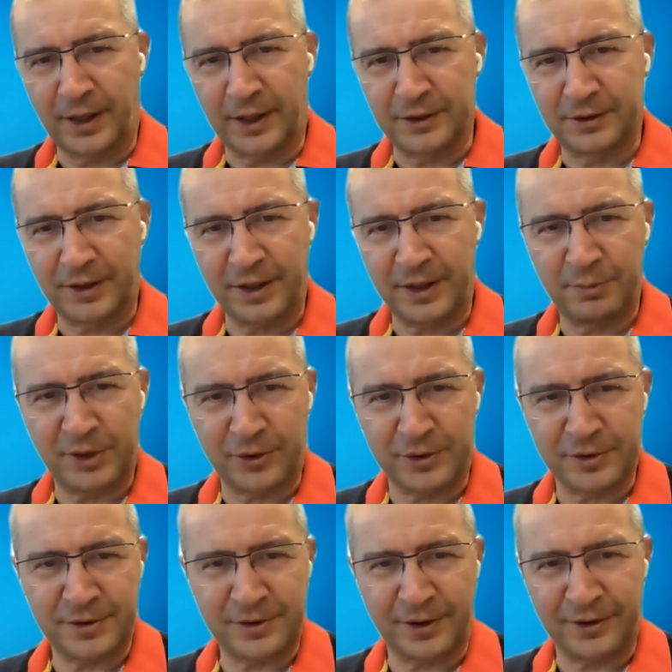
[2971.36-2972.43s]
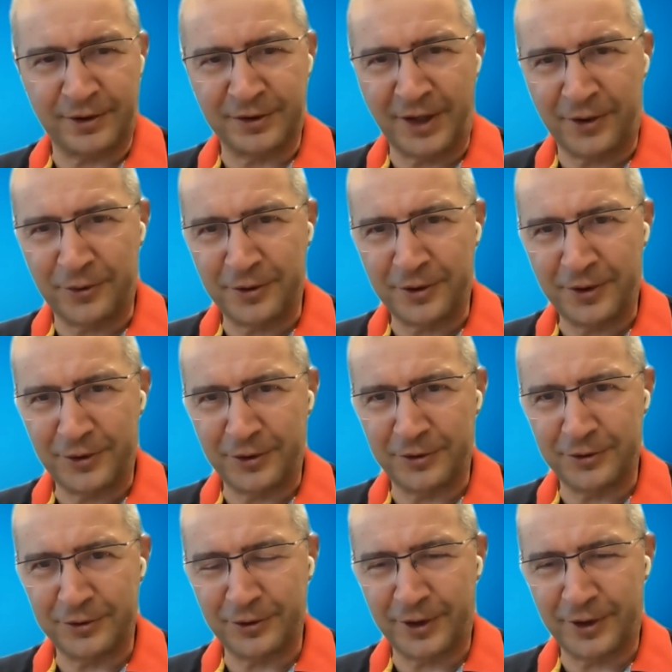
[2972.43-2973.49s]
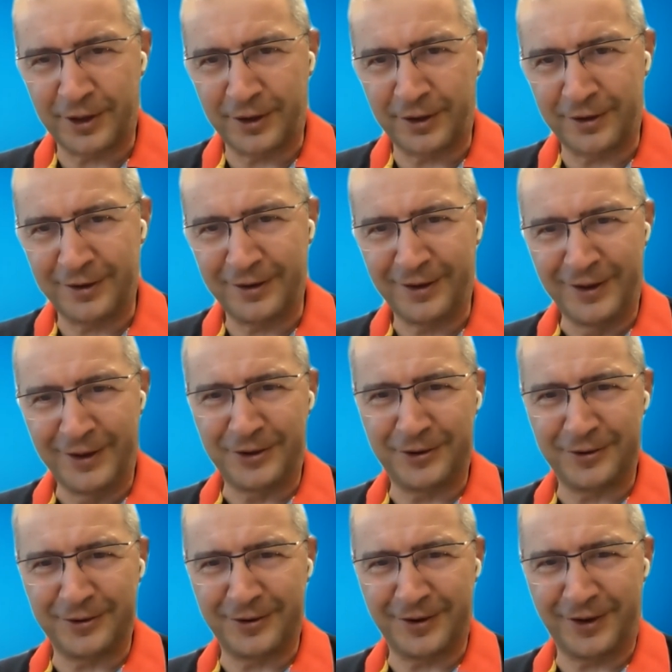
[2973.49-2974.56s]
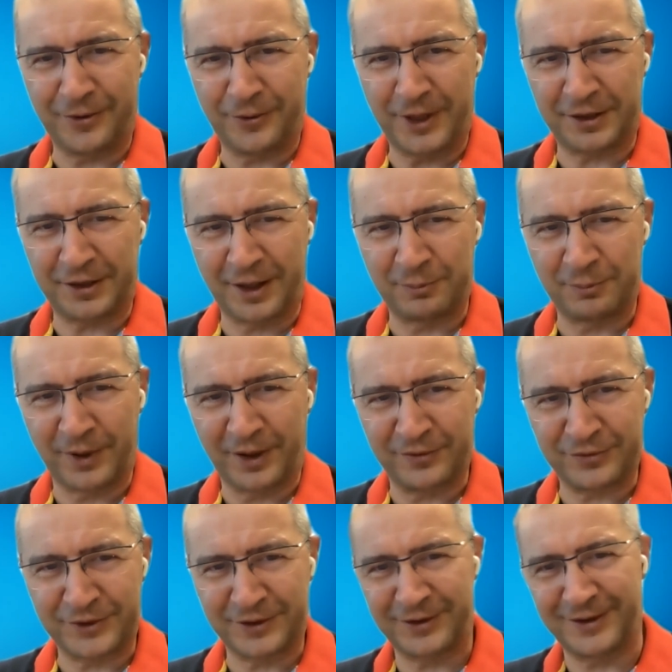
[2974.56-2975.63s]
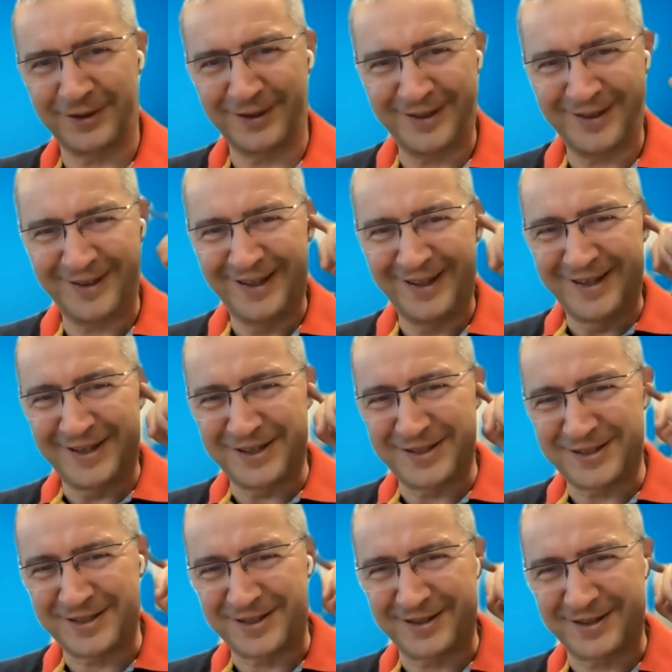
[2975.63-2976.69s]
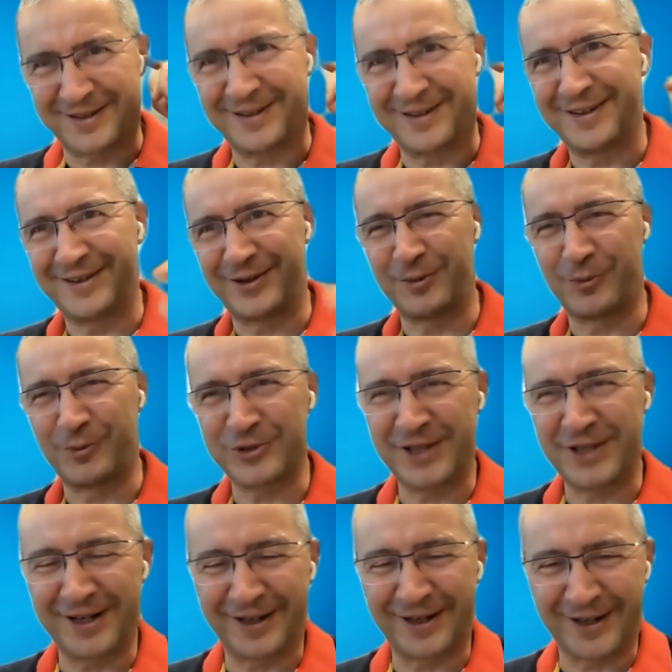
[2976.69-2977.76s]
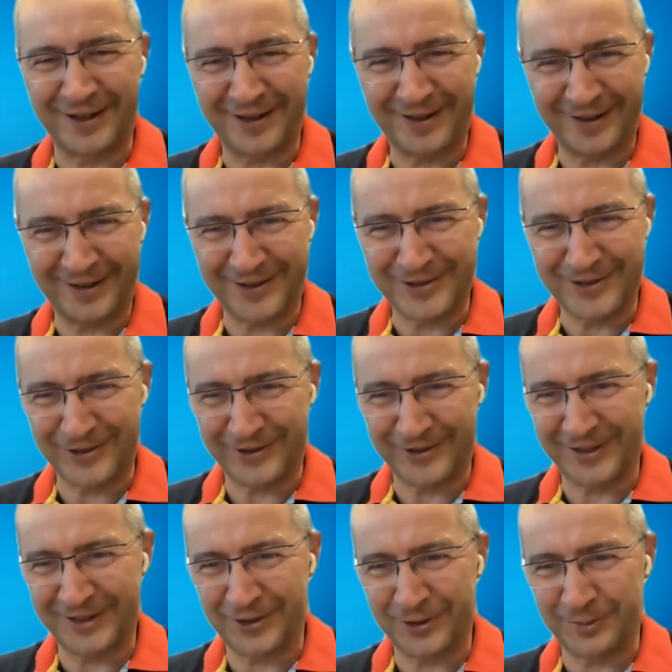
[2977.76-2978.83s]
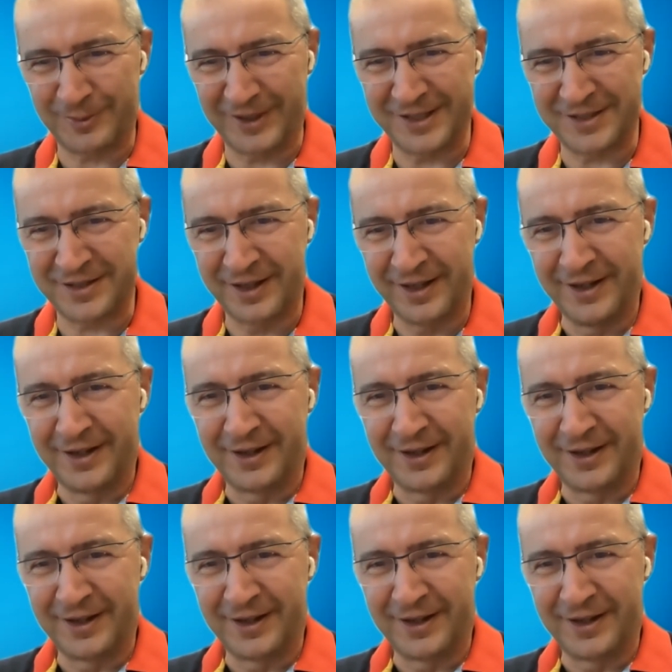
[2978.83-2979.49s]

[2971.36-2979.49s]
Andrei, because now you are waked up after it's almost 9 o'clock also at your place.